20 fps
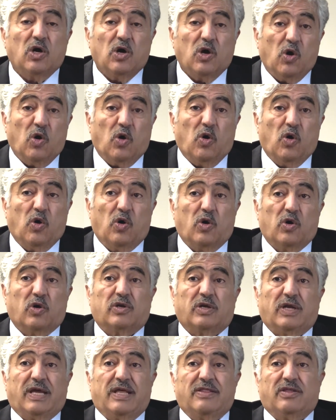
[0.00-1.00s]

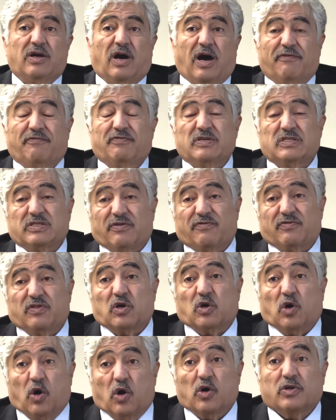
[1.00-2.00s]
or in the office of the
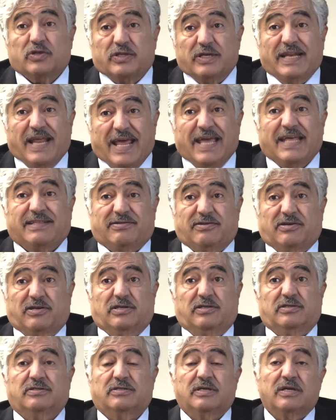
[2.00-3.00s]

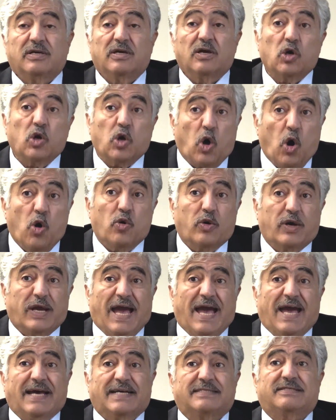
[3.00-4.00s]
coordinator,
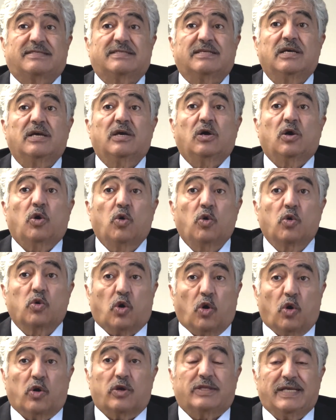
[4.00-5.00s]
COGAT, who
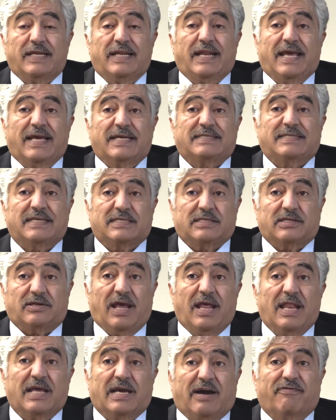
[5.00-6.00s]
coordinates
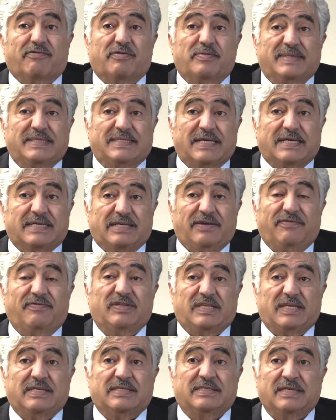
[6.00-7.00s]
Israeli government
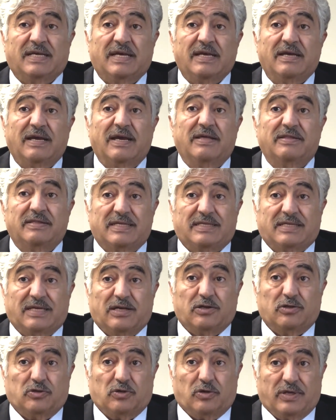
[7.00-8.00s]
activities in the
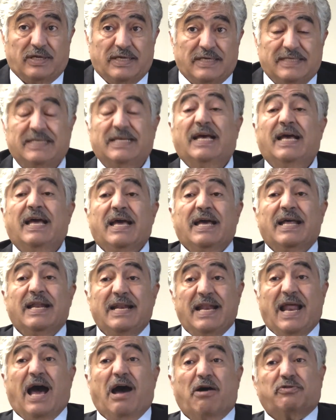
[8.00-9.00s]
territories.
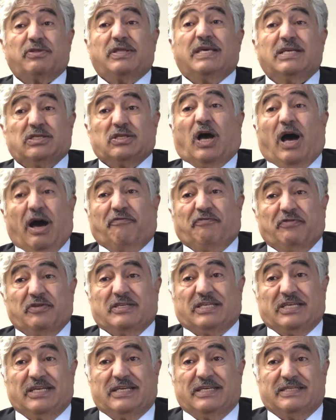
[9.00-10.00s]
Now these
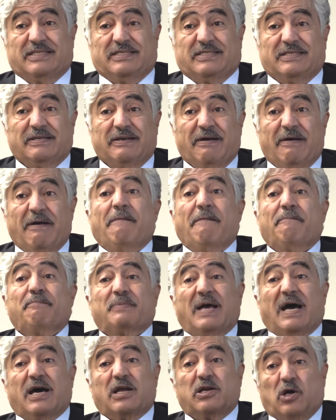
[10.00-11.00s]
offices
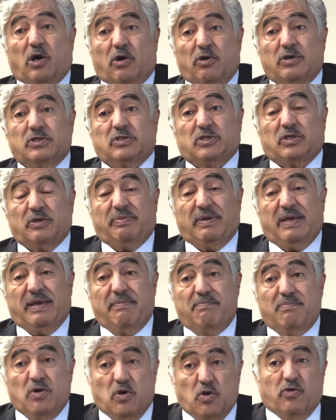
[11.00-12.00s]
are going to be
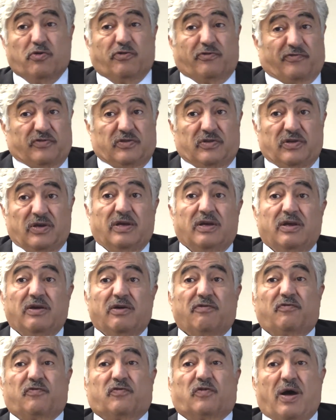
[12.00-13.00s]
moved
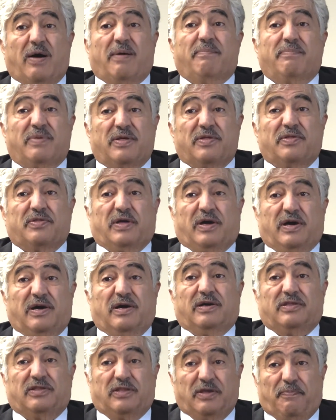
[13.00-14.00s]
from
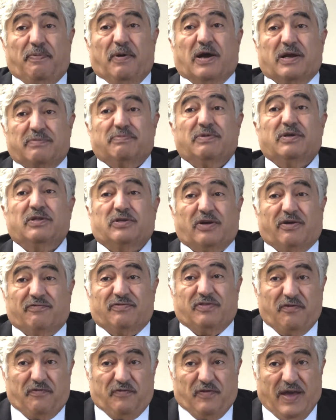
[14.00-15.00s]
the Department of
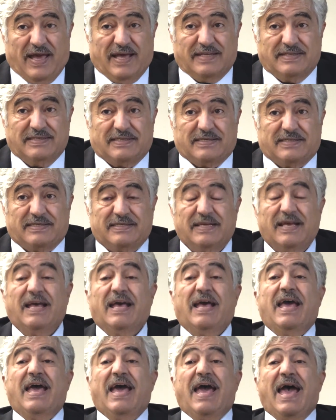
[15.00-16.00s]
Defense
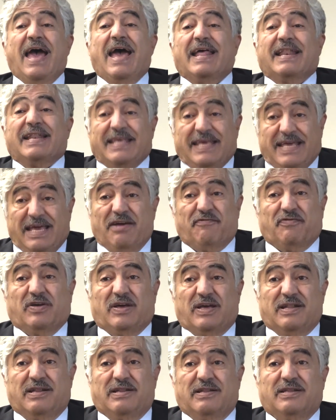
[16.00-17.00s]
and
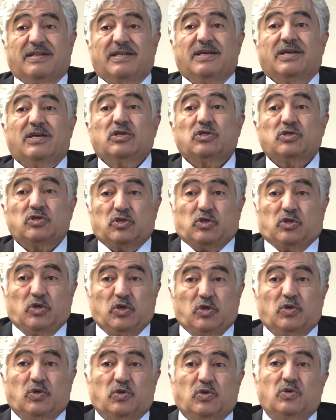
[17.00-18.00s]
given
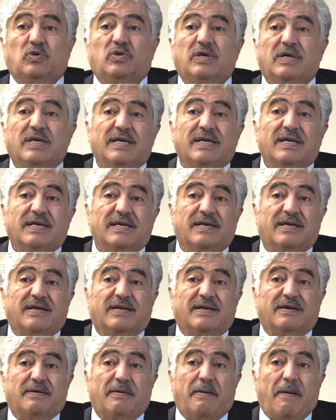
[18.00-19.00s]
to
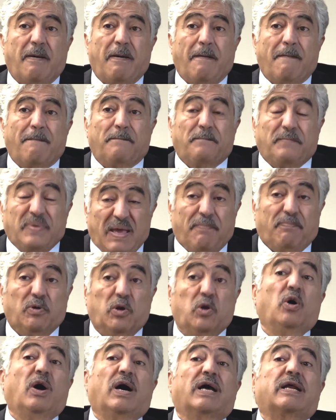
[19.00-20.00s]
people
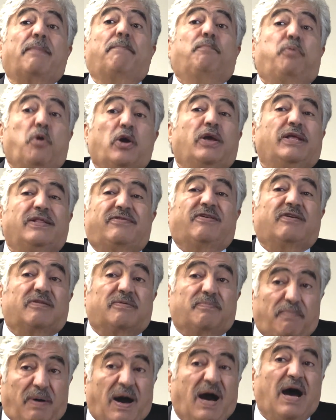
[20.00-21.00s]
who are
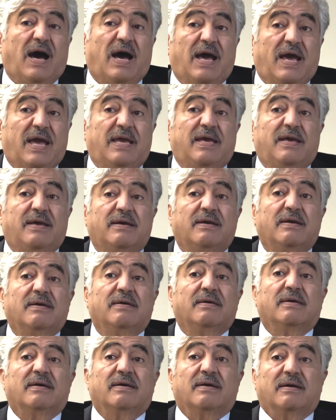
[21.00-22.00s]
appointed by
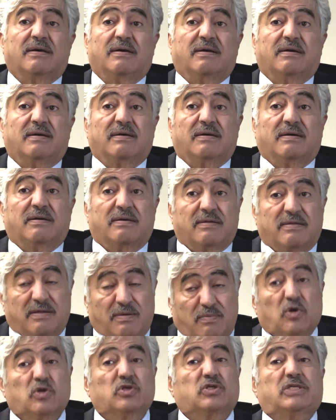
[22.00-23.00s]
the
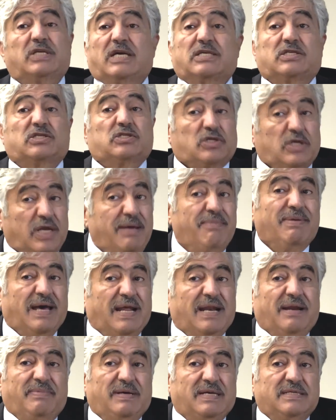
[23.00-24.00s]
most extreme
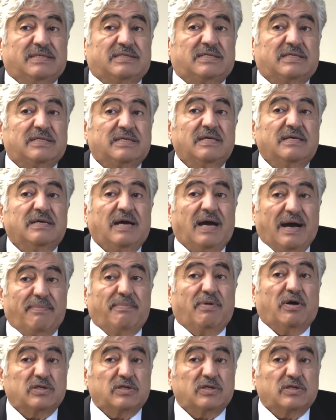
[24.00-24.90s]
element among